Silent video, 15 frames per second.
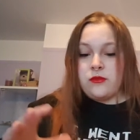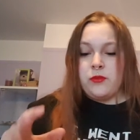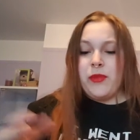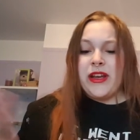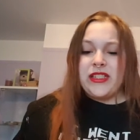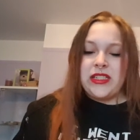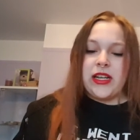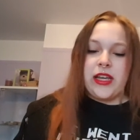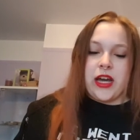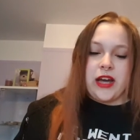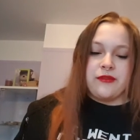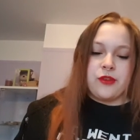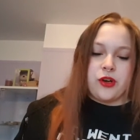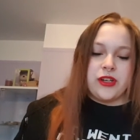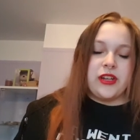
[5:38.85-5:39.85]
Basically, I
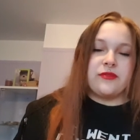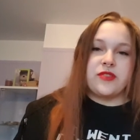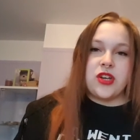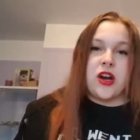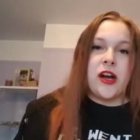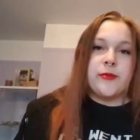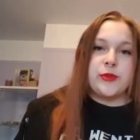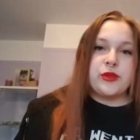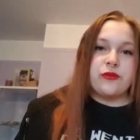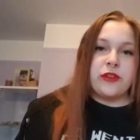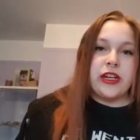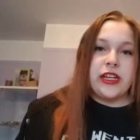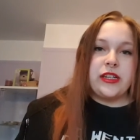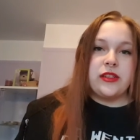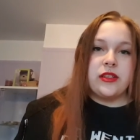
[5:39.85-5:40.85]
haven't got enough time to
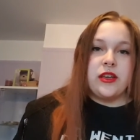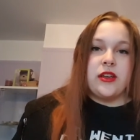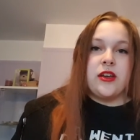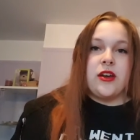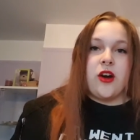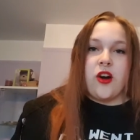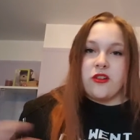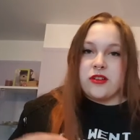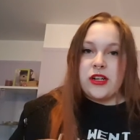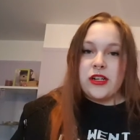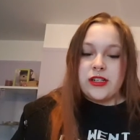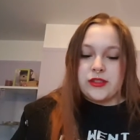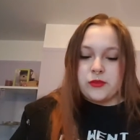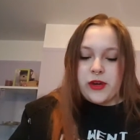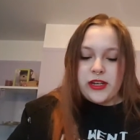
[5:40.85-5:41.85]
read horror
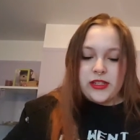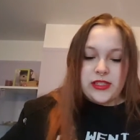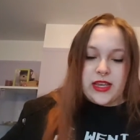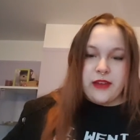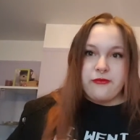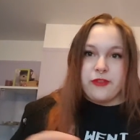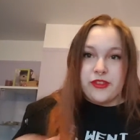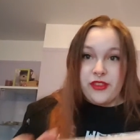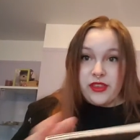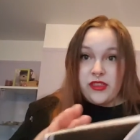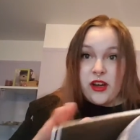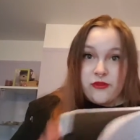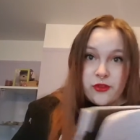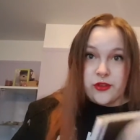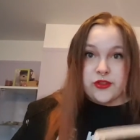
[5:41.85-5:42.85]
as well as everything
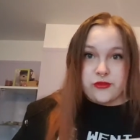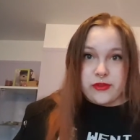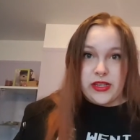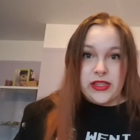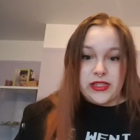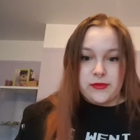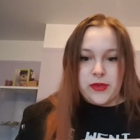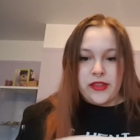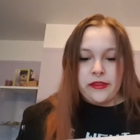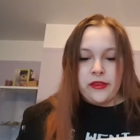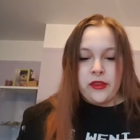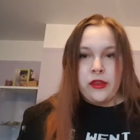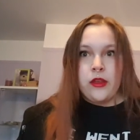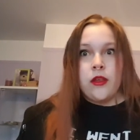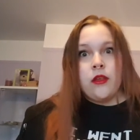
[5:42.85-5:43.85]
that I've got to read this month.
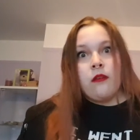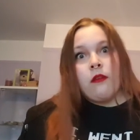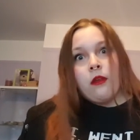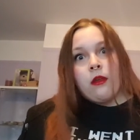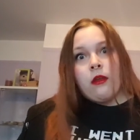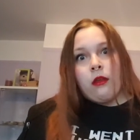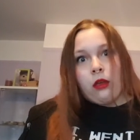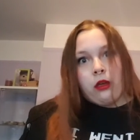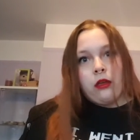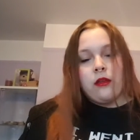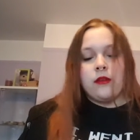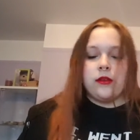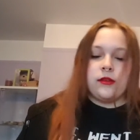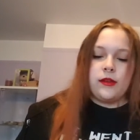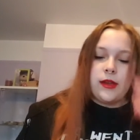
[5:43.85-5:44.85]

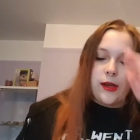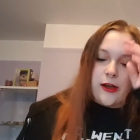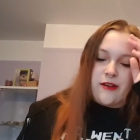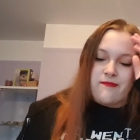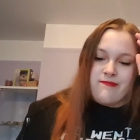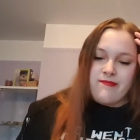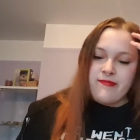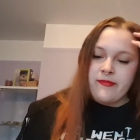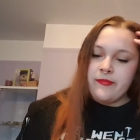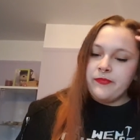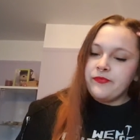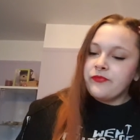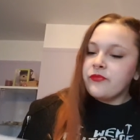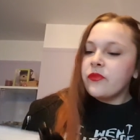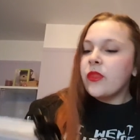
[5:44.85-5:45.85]

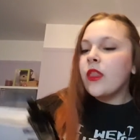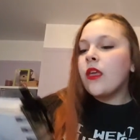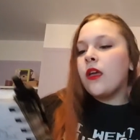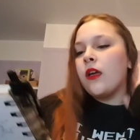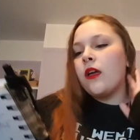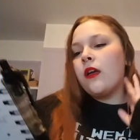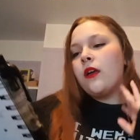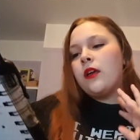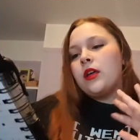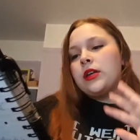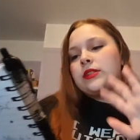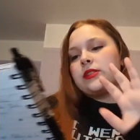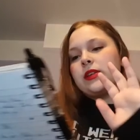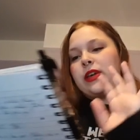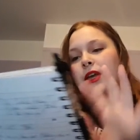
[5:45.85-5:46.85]

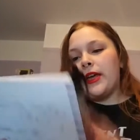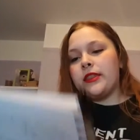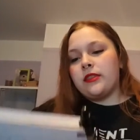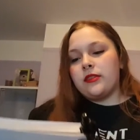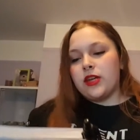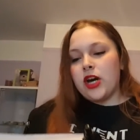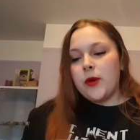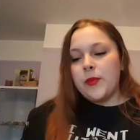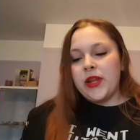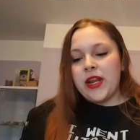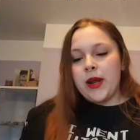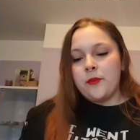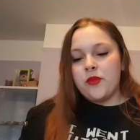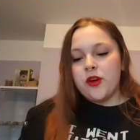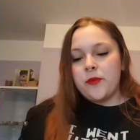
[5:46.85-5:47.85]
So yeah, The Goblin
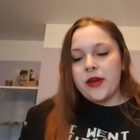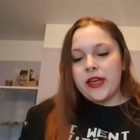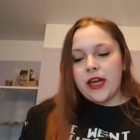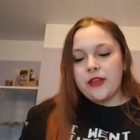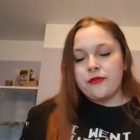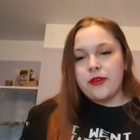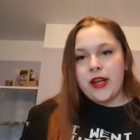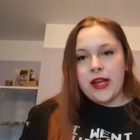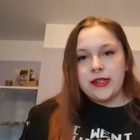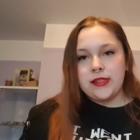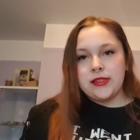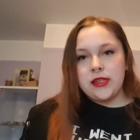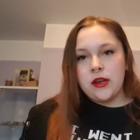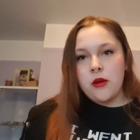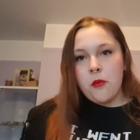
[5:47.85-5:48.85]
Emperor by Catherine
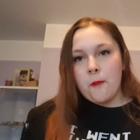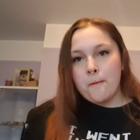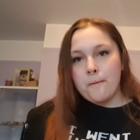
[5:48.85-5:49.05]
Addison.